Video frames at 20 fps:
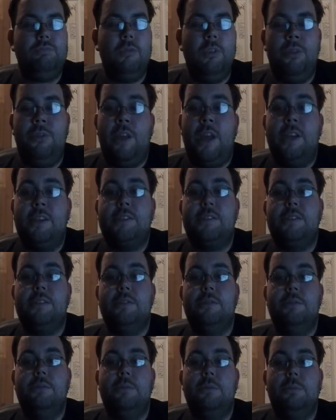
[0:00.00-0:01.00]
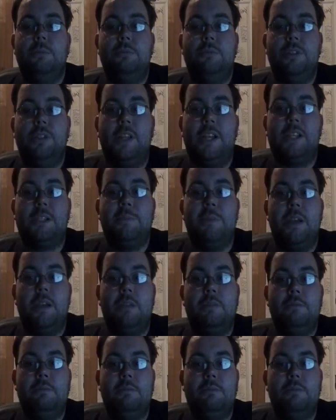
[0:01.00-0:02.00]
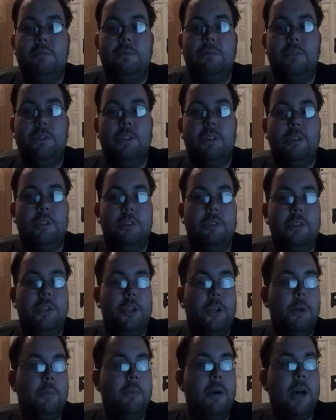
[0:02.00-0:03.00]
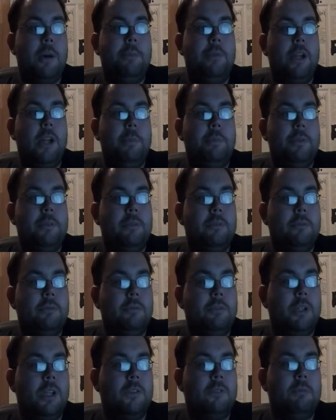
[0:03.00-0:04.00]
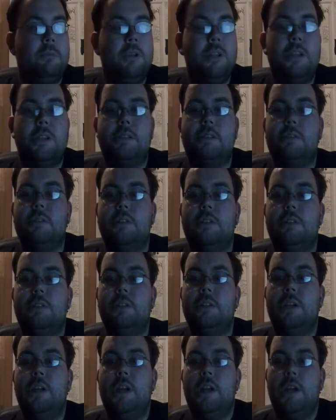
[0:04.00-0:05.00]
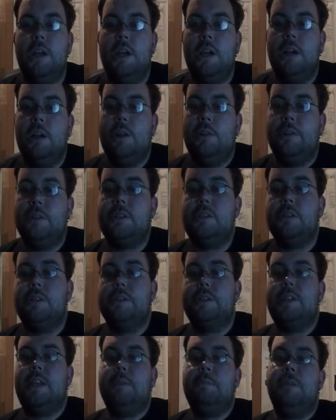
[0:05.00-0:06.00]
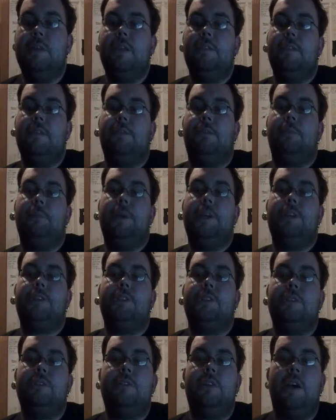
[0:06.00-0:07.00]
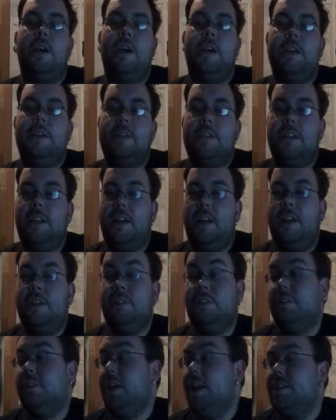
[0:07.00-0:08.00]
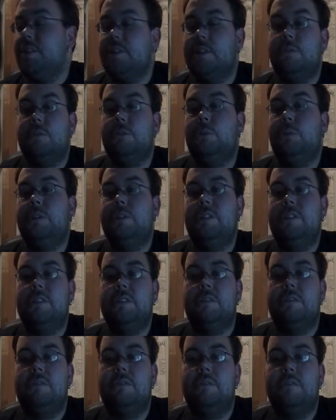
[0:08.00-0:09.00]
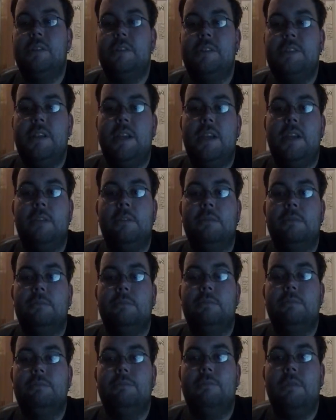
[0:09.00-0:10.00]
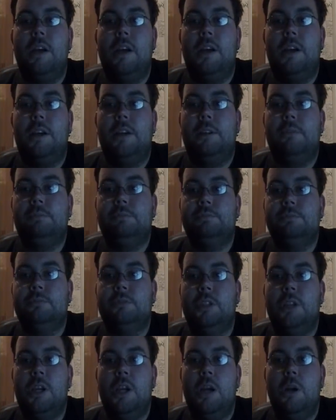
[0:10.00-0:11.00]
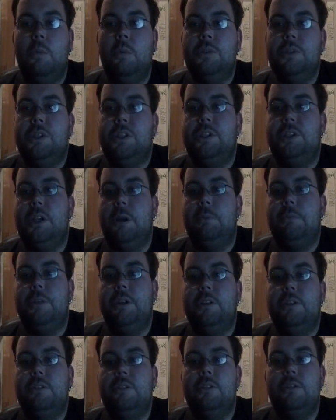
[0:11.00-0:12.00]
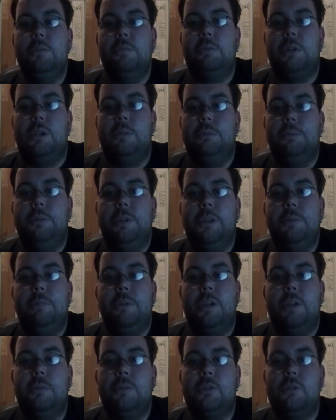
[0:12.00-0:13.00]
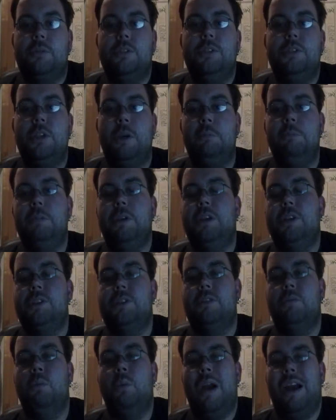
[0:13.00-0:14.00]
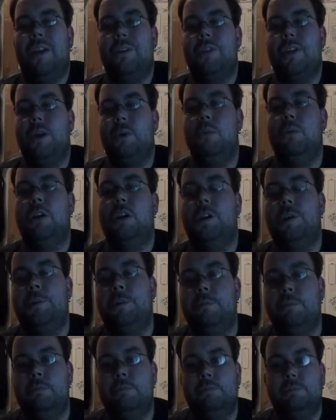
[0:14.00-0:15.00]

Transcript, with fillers: thanks to Deluxe Man for you know popping up and giving me this little this little tidbit of information. I, uh, I guys, I don't know what to to say. Um, was it a dumb thing to do? Probably, but it was only dumb because of where they were.